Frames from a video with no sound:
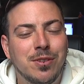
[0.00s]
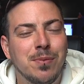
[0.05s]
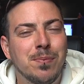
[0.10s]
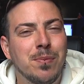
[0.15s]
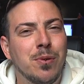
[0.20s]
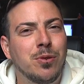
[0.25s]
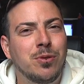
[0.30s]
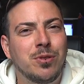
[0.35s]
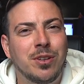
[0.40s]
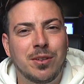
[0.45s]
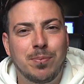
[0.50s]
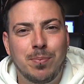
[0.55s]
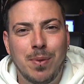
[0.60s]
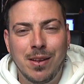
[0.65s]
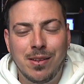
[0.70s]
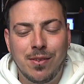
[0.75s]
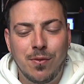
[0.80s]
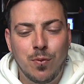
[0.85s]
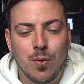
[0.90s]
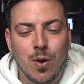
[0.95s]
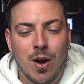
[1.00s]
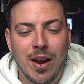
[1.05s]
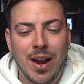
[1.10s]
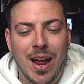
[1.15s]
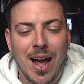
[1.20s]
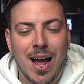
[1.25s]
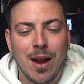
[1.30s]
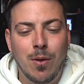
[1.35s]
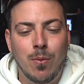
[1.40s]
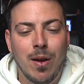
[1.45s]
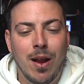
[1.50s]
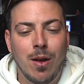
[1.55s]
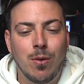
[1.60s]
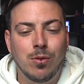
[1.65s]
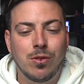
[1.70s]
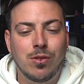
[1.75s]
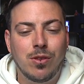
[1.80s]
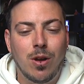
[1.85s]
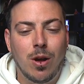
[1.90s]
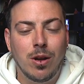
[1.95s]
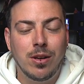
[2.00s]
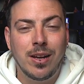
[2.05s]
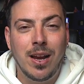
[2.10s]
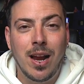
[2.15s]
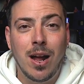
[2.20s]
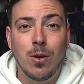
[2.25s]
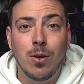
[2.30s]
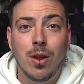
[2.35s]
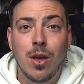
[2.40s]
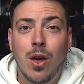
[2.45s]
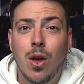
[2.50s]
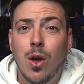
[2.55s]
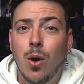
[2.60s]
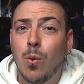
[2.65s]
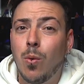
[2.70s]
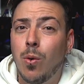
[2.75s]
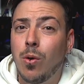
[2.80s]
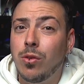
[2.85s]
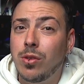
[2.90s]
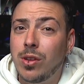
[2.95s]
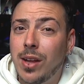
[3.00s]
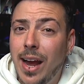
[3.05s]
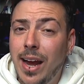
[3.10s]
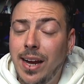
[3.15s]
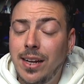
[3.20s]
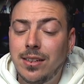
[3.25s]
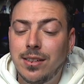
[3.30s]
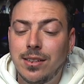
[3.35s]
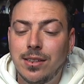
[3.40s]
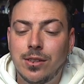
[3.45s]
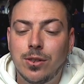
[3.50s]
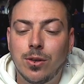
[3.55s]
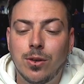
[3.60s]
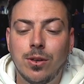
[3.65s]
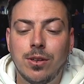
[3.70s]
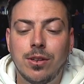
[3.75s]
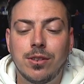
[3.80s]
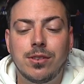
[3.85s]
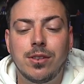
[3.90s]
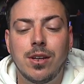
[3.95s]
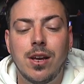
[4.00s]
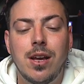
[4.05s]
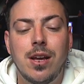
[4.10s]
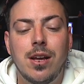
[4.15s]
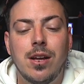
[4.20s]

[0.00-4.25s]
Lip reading: The most expensive one I had when I was starting out was $80.